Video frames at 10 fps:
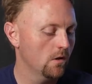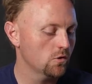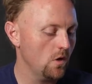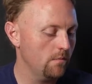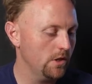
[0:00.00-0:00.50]

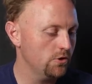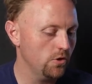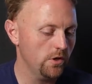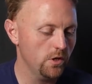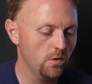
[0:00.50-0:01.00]
So I'm going to
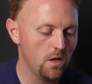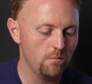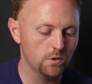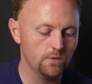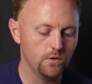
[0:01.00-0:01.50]
show you a
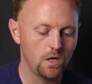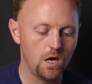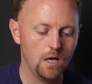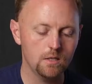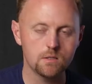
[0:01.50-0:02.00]
couple different
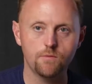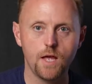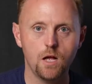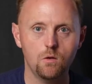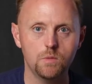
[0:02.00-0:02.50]
kinds of
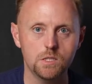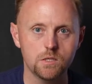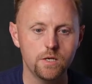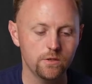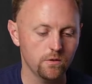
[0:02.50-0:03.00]

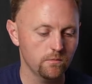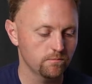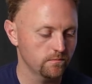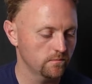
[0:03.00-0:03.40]
helmets here.